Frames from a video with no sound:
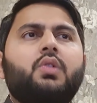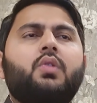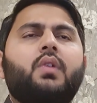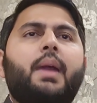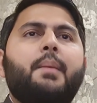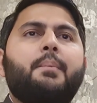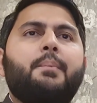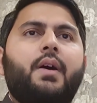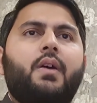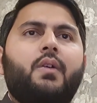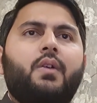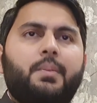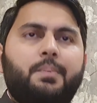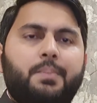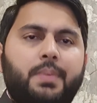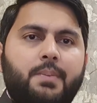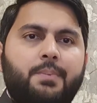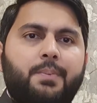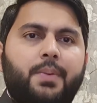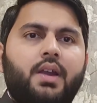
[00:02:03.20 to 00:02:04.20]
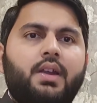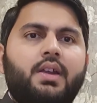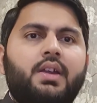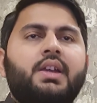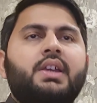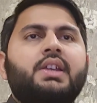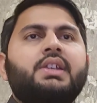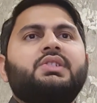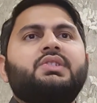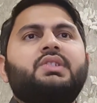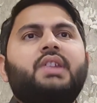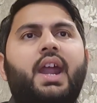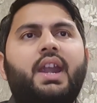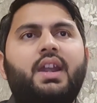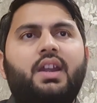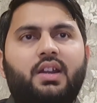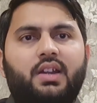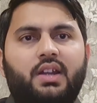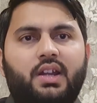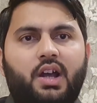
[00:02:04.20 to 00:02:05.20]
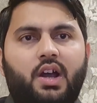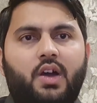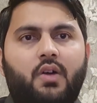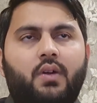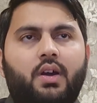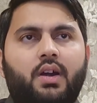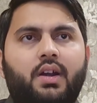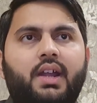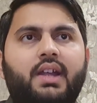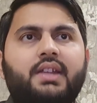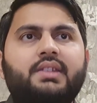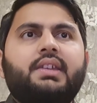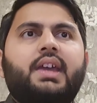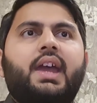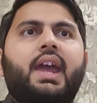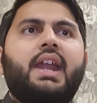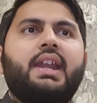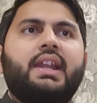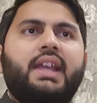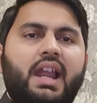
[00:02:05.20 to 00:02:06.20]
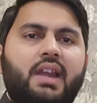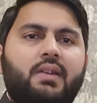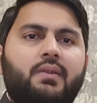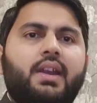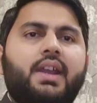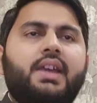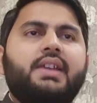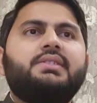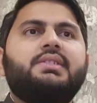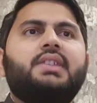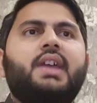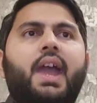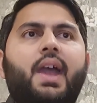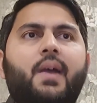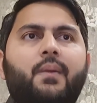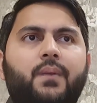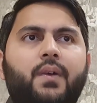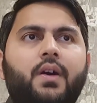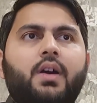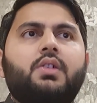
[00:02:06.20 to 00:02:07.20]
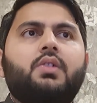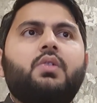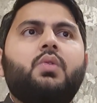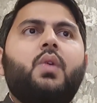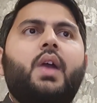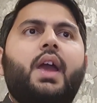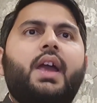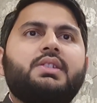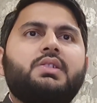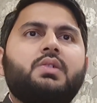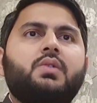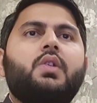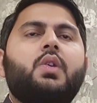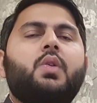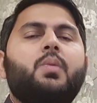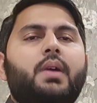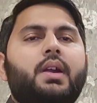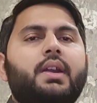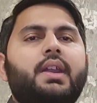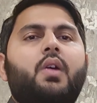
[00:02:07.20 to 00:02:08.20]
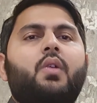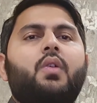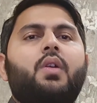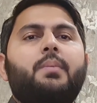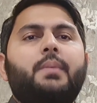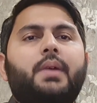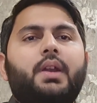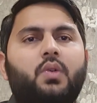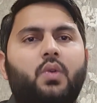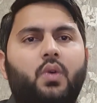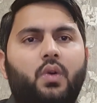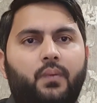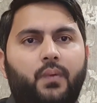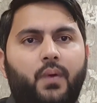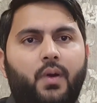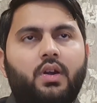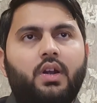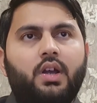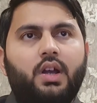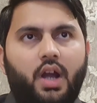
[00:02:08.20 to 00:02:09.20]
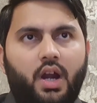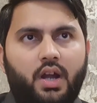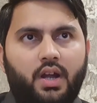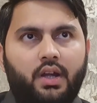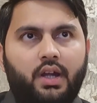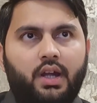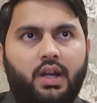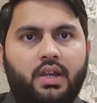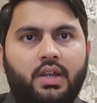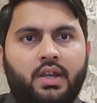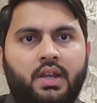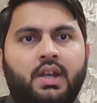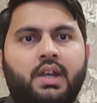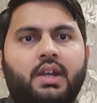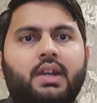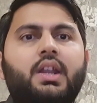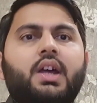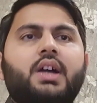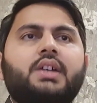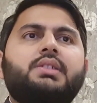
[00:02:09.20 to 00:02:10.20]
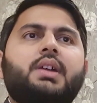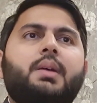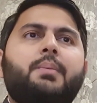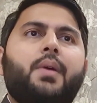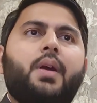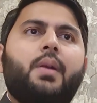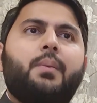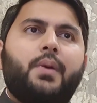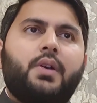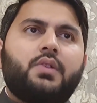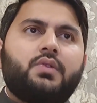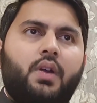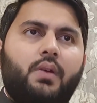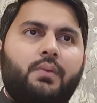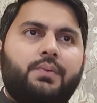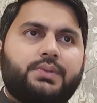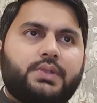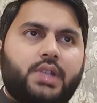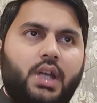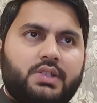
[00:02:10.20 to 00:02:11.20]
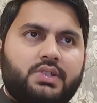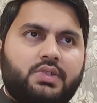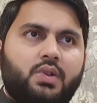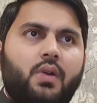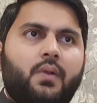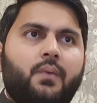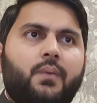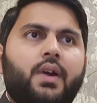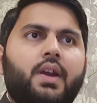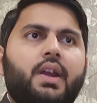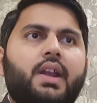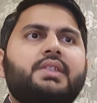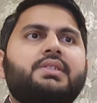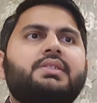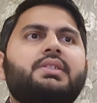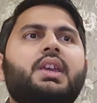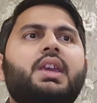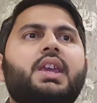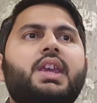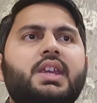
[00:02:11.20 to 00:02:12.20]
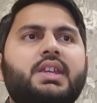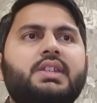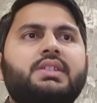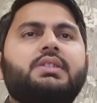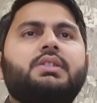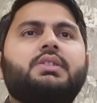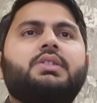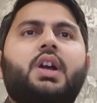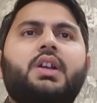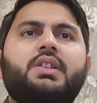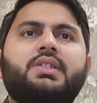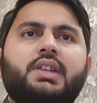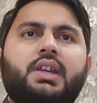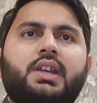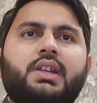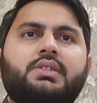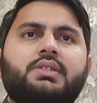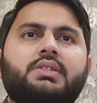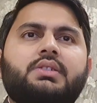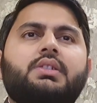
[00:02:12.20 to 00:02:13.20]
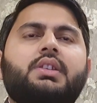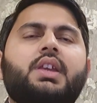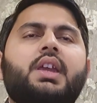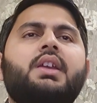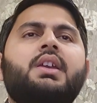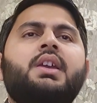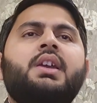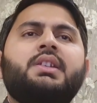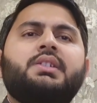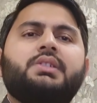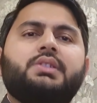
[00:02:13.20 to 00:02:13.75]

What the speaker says: to empower people, strengthen the governance and galvanize the effort to achieve human development goal for the country. Thus, the purpose of such conference is suggesting